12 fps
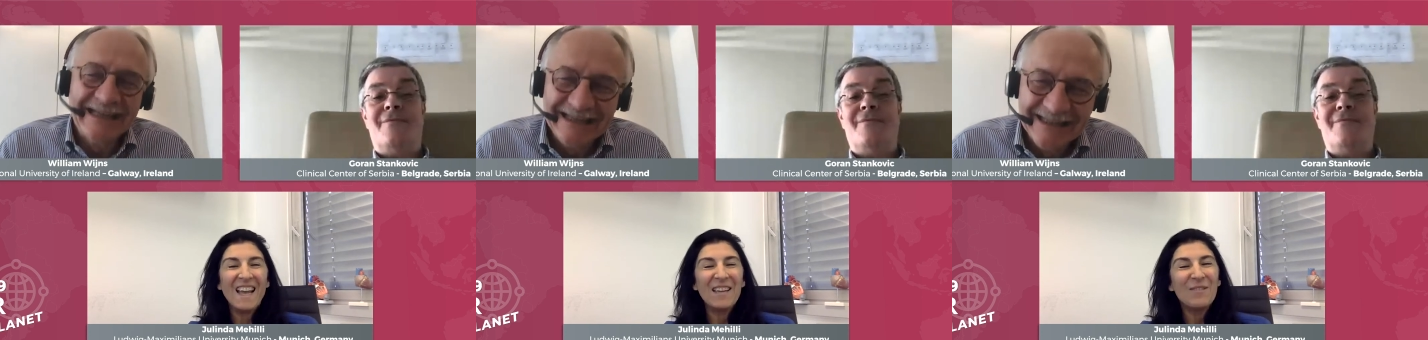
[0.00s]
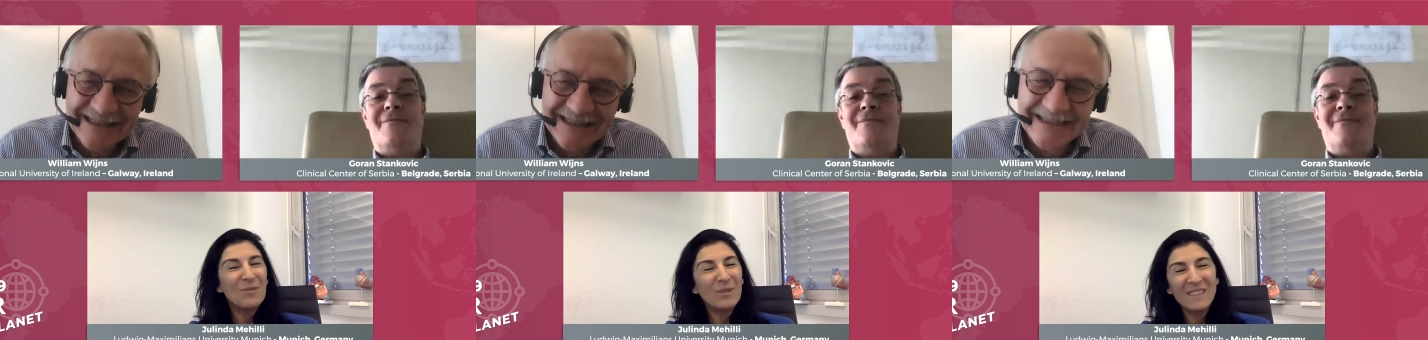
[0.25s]

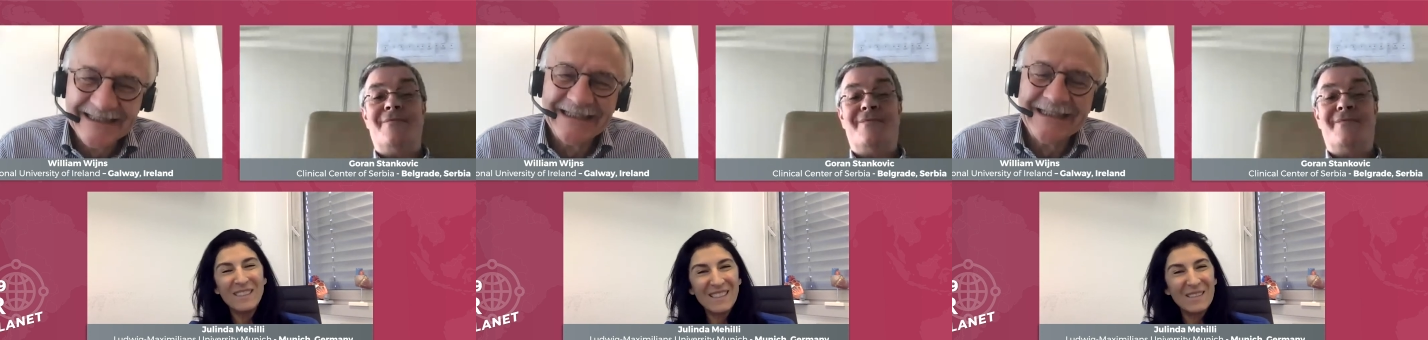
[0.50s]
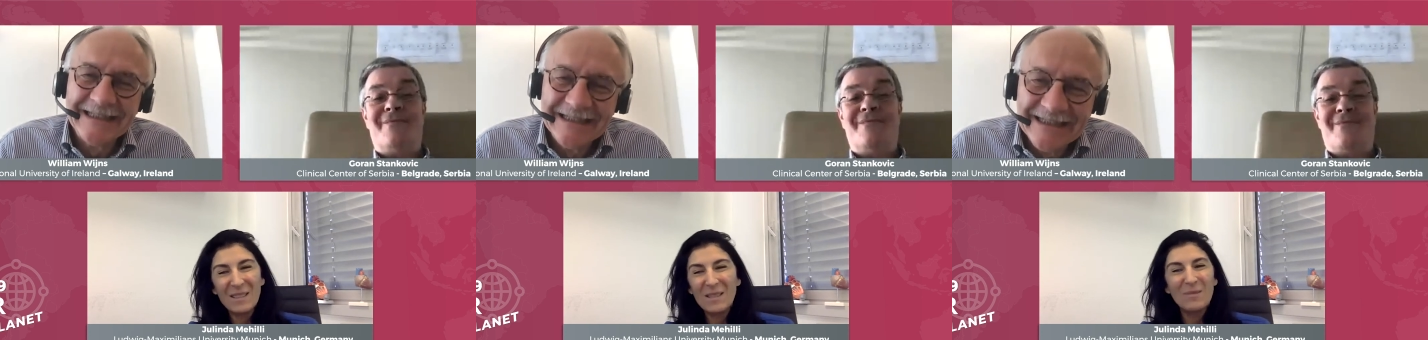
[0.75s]
Speaker 1: I fully
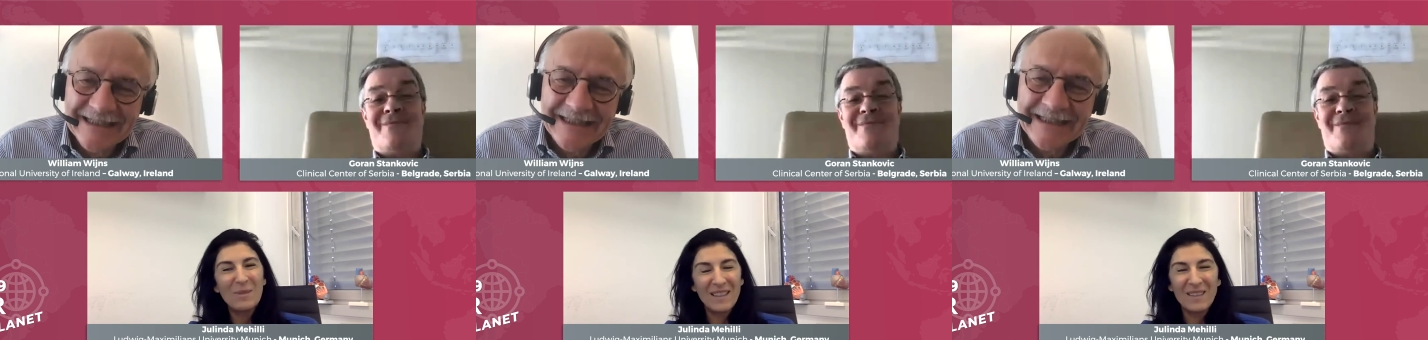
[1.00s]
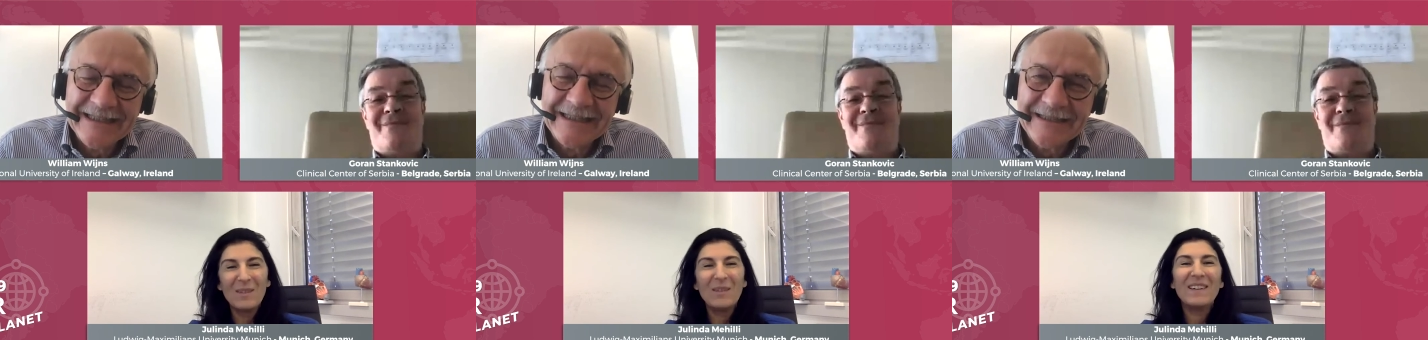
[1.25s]
agree
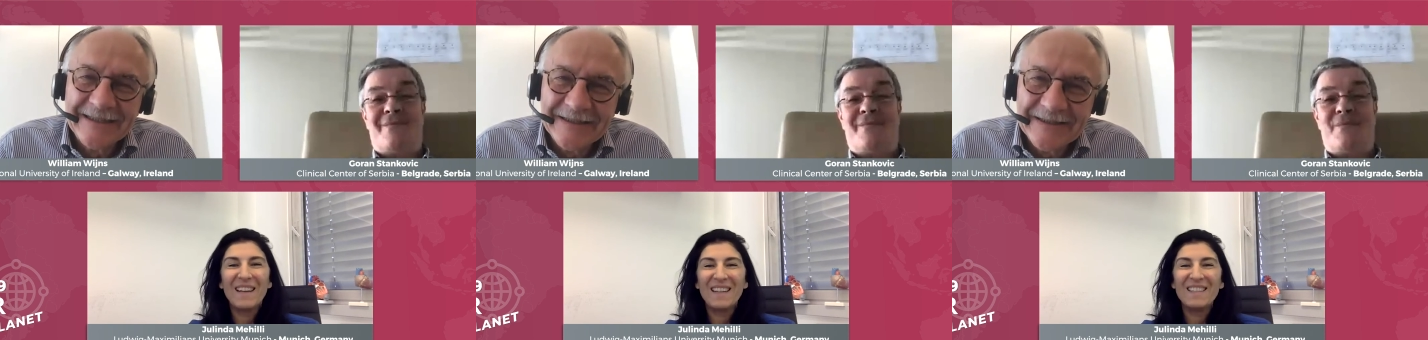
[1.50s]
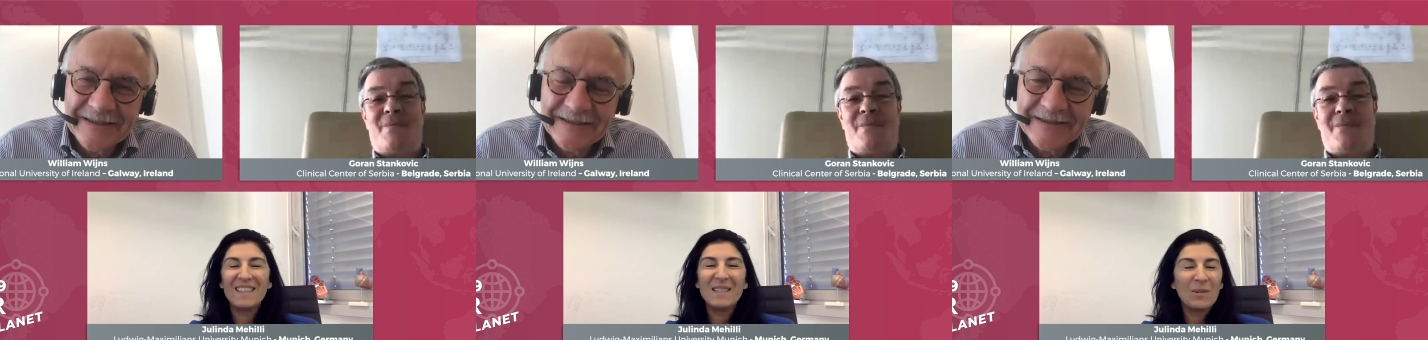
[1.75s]
with
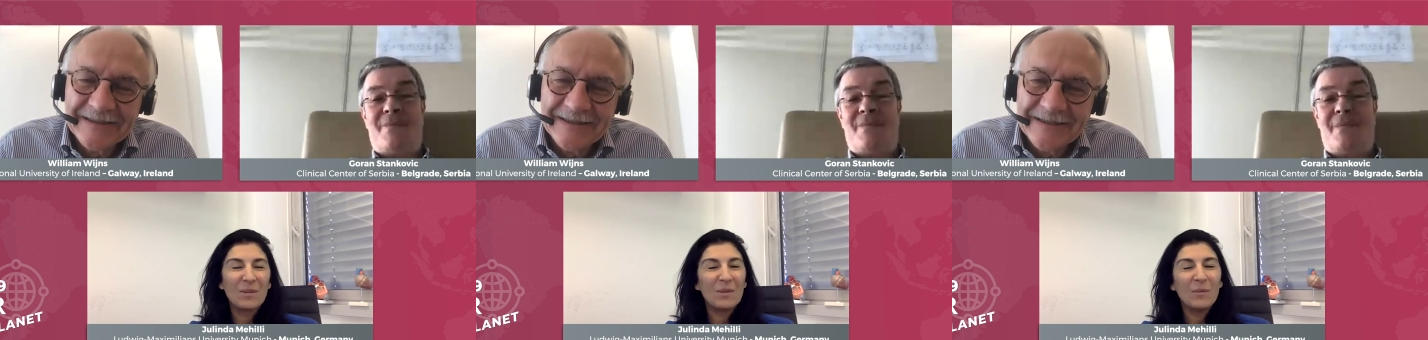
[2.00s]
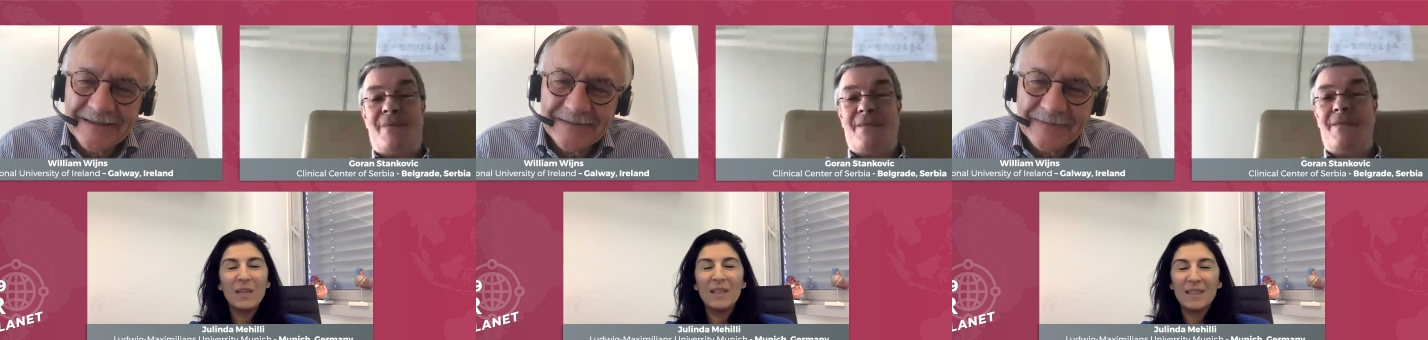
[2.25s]
Goran.
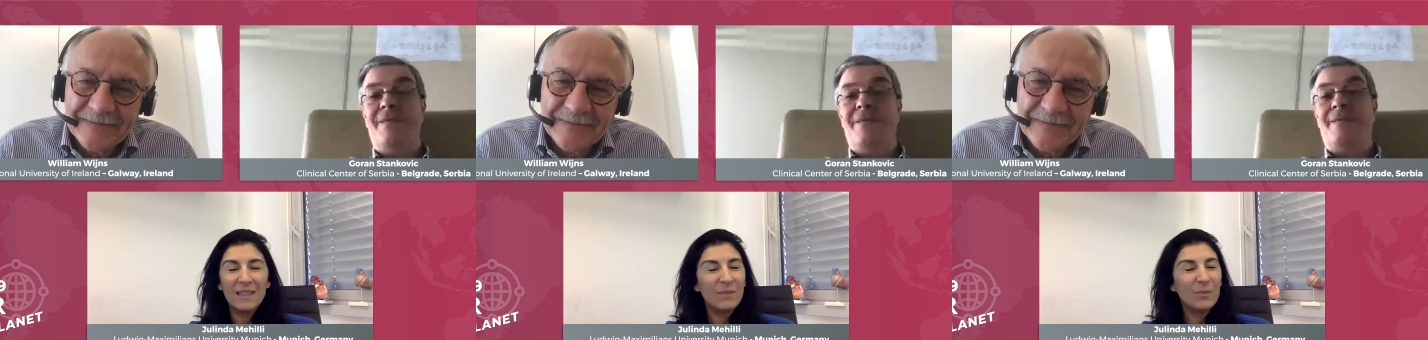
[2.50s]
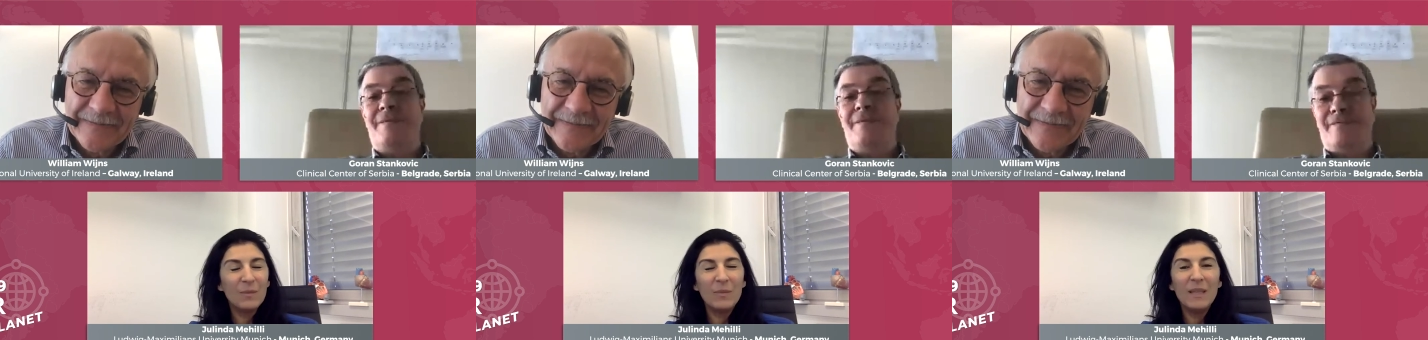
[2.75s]
So we, it
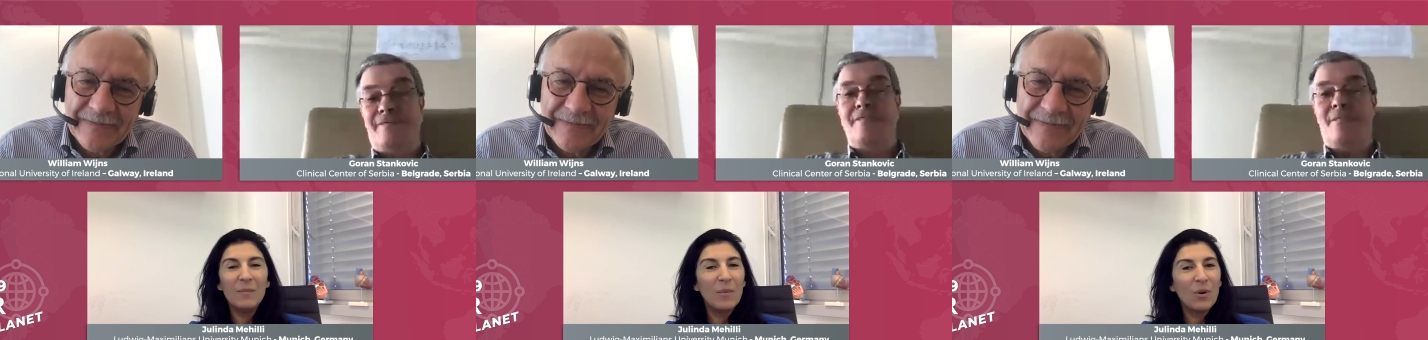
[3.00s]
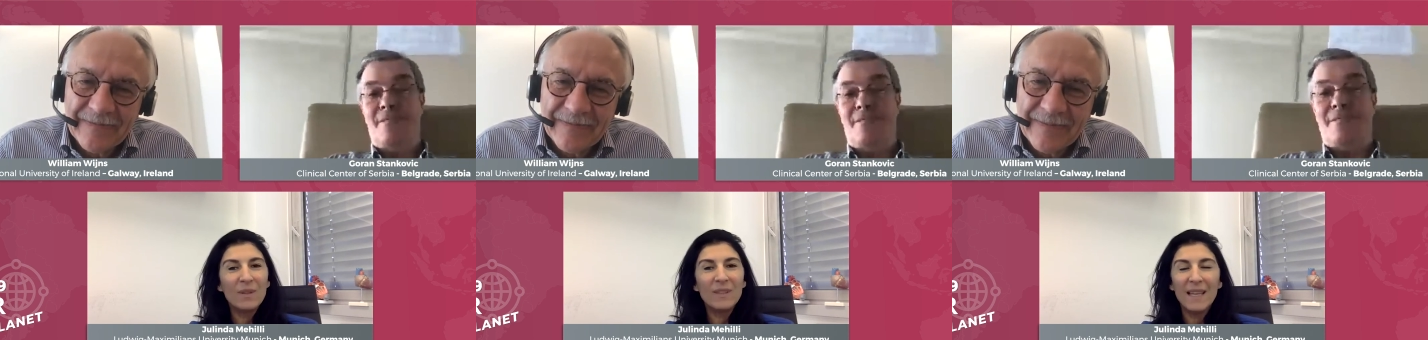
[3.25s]
will be
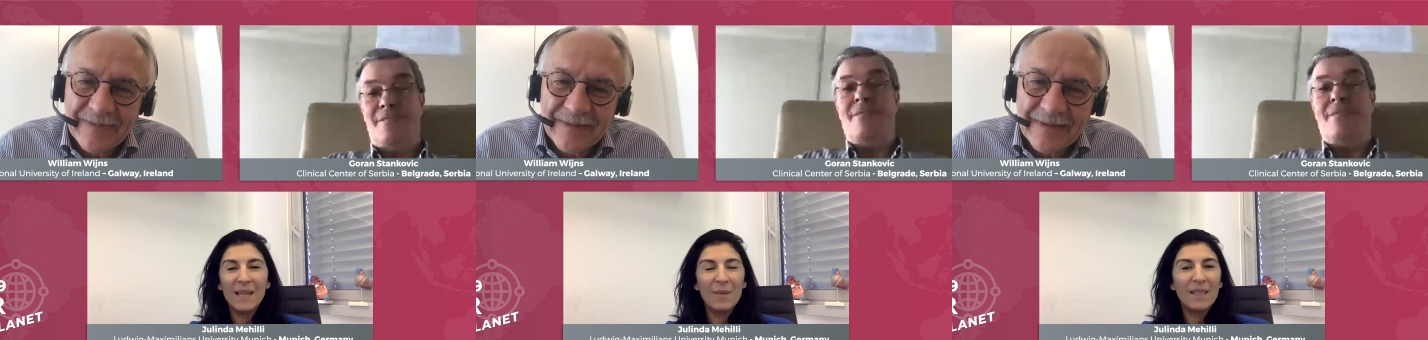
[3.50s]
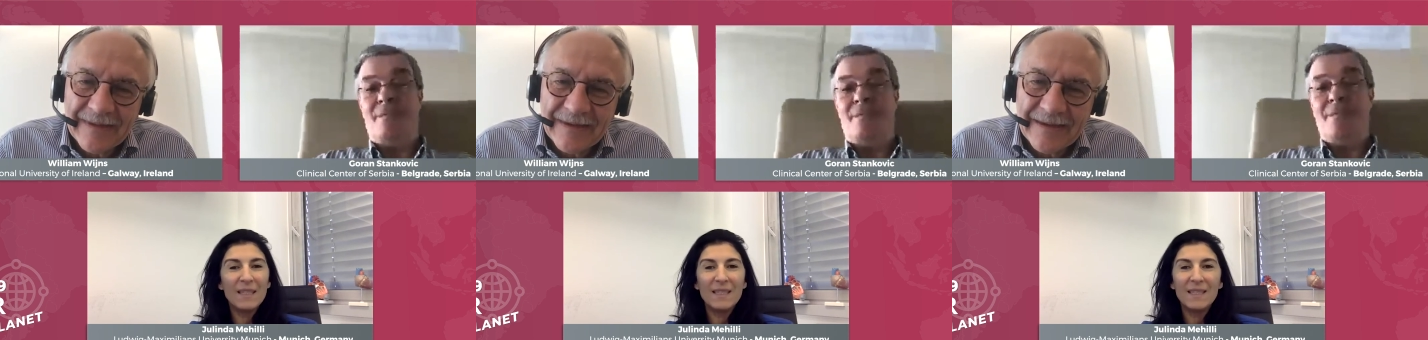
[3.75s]
more
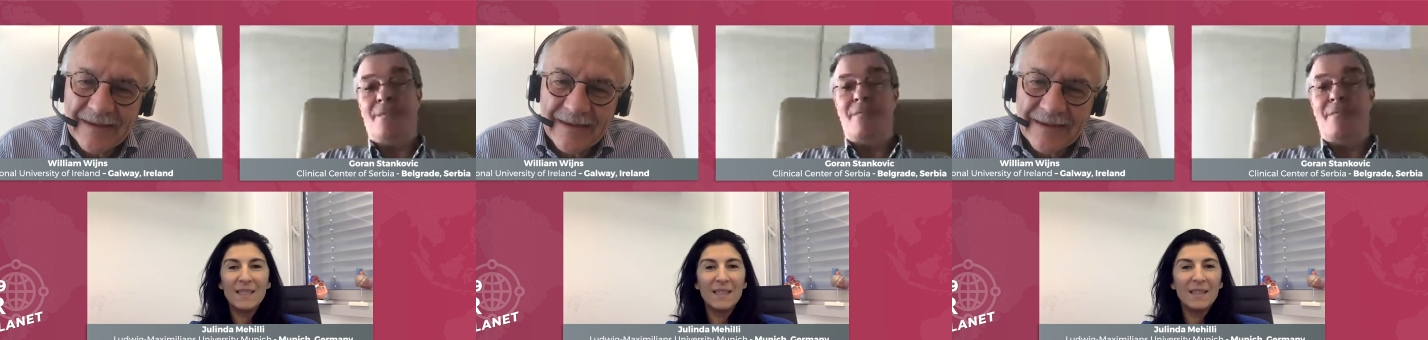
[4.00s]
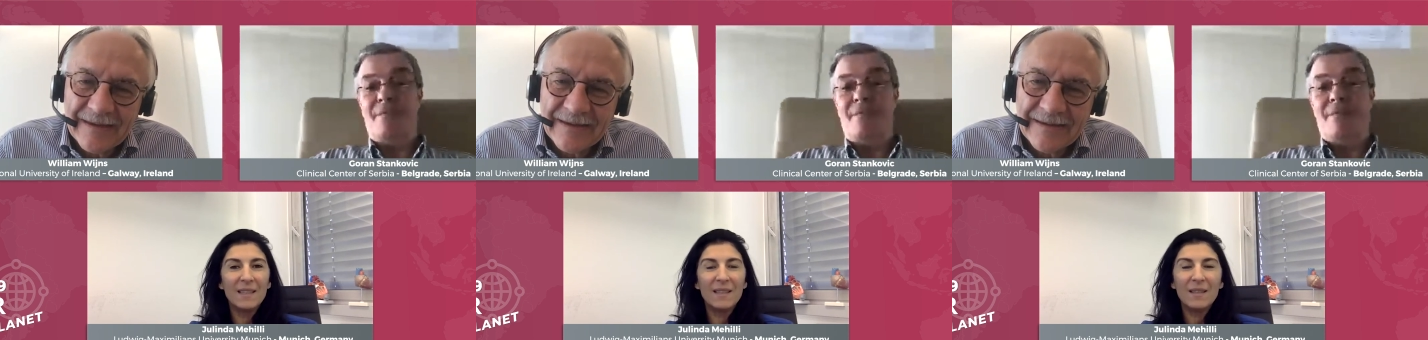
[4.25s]

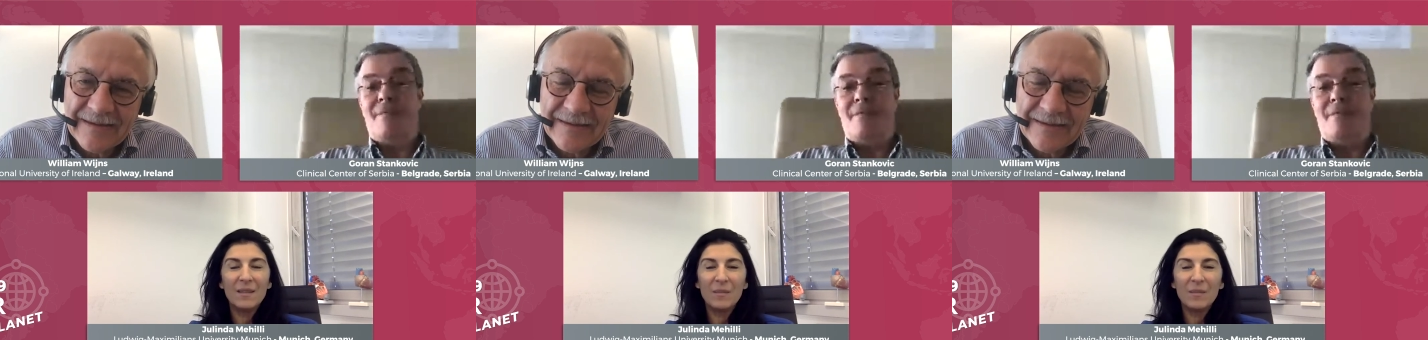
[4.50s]
telemedicine.